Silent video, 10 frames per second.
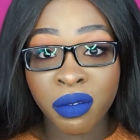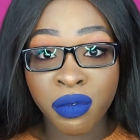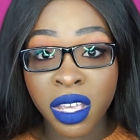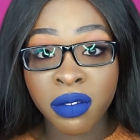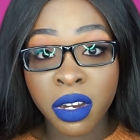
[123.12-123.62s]

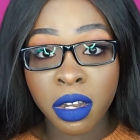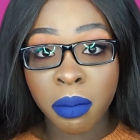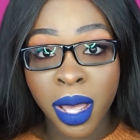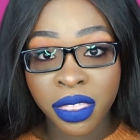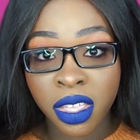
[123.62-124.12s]
favorite
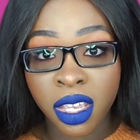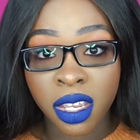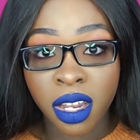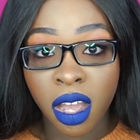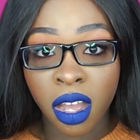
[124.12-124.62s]

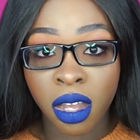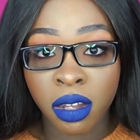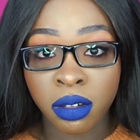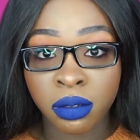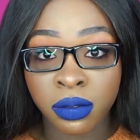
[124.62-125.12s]
method
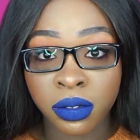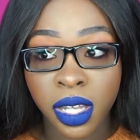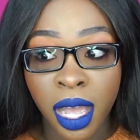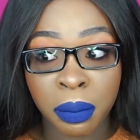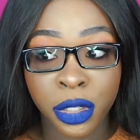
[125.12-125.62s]
of
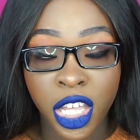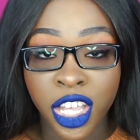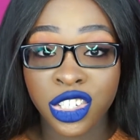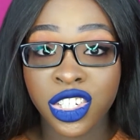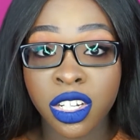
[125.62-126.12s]

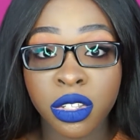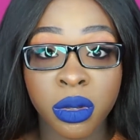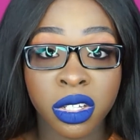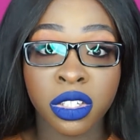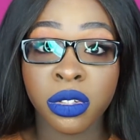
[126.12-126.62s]
application, you
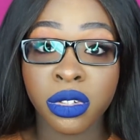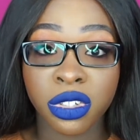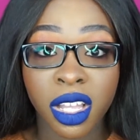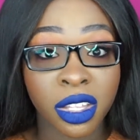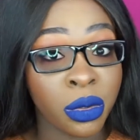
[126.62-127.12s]
could
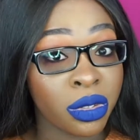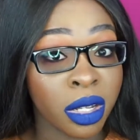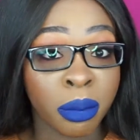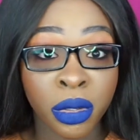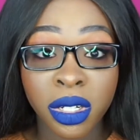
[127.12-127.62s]
use
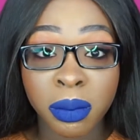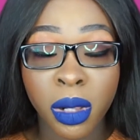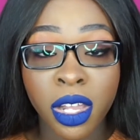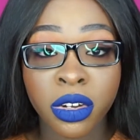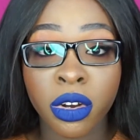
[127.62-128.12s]
a beauty
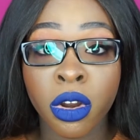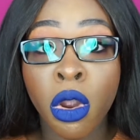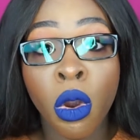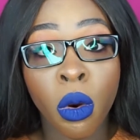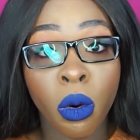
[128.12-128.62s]
blender
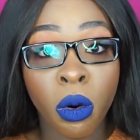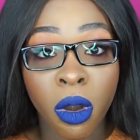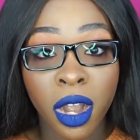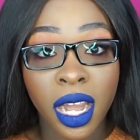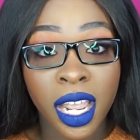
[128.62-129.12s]

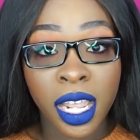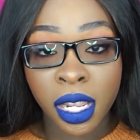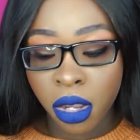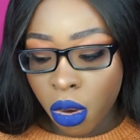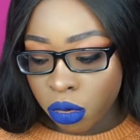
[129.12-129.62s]
or
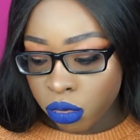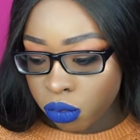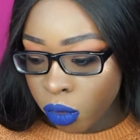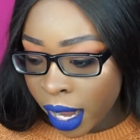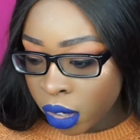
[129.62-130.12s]
a
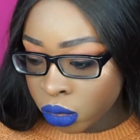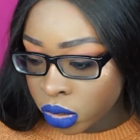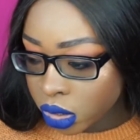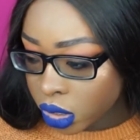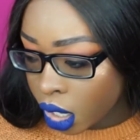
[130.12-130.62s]

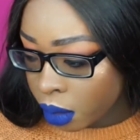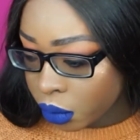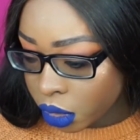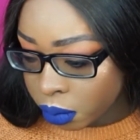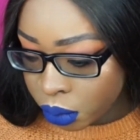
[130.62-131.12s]
round top
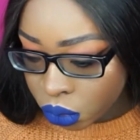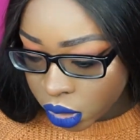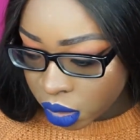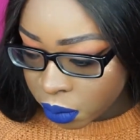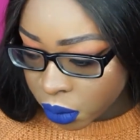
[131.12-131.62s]

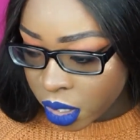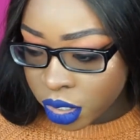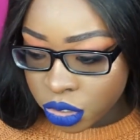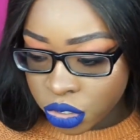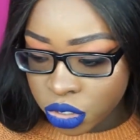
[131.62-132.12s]
kabuki
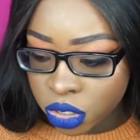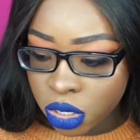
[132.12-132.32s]
brush,